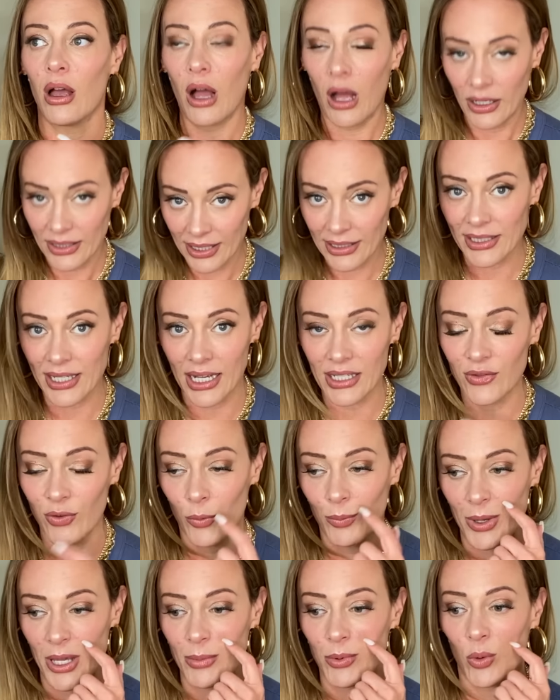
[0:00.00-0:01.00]
Successful
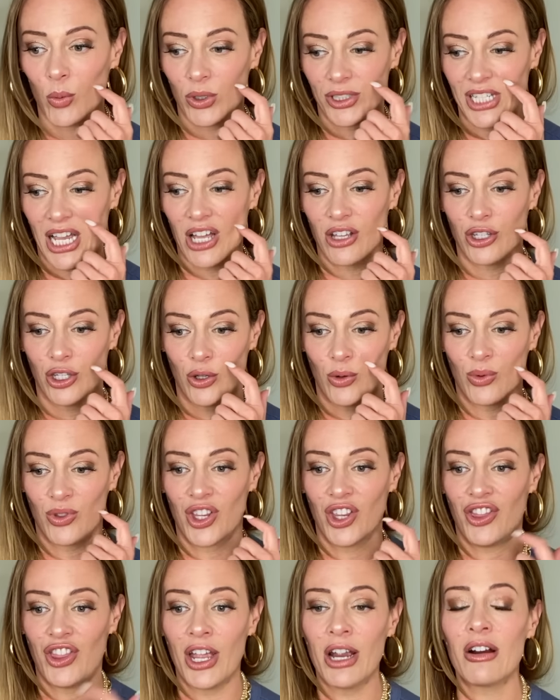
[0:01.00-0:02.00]
people will tell you
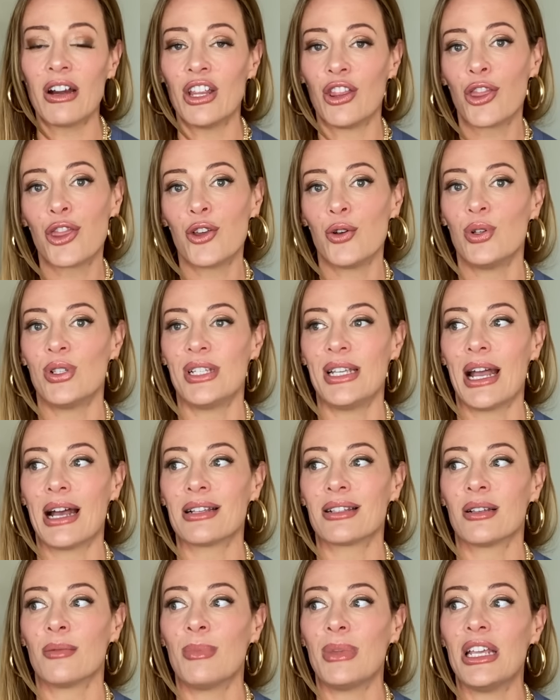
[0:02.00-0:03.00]
that their
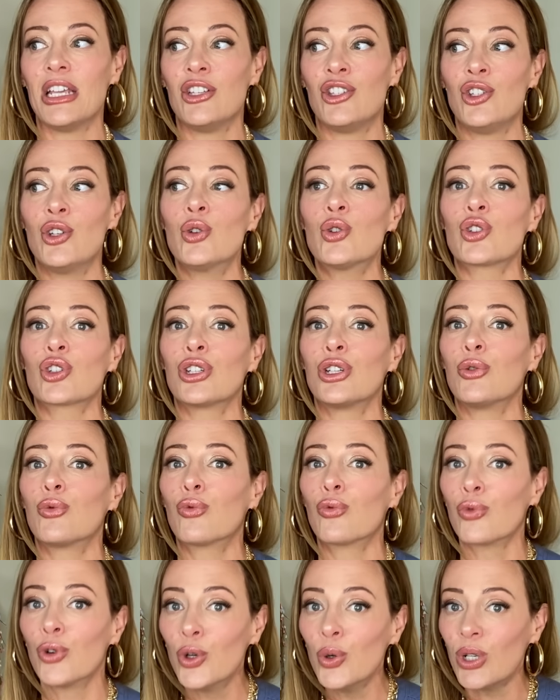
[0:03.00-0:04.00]
enthusiasm is usually
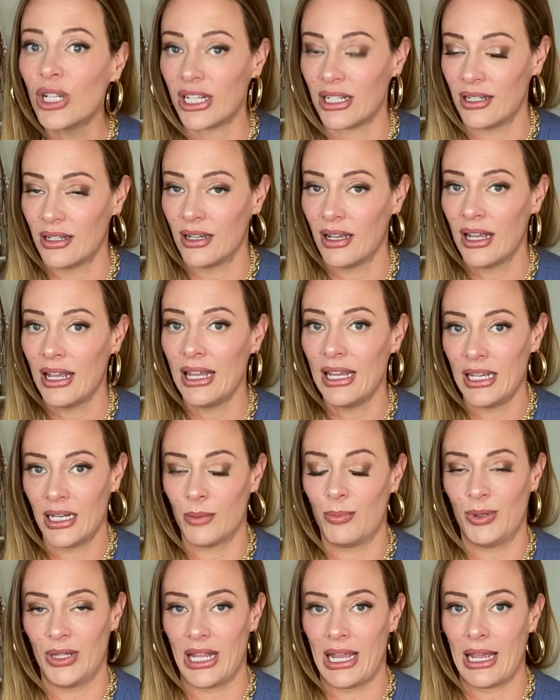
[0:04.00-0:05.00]
rooted in a
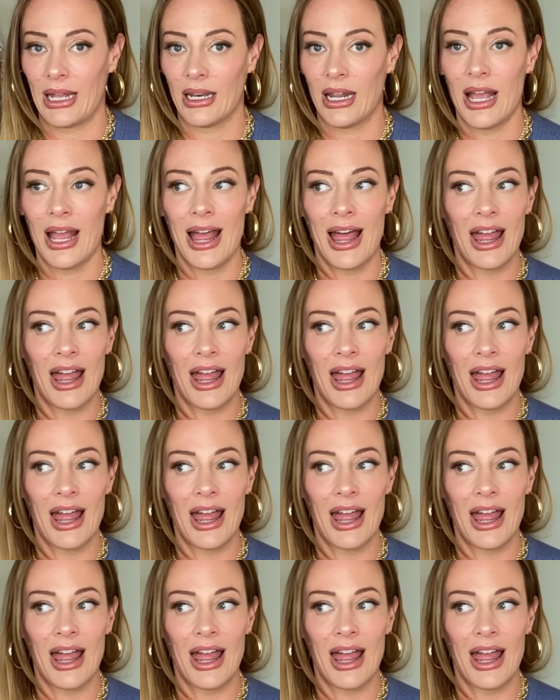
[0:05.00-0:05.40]
plan.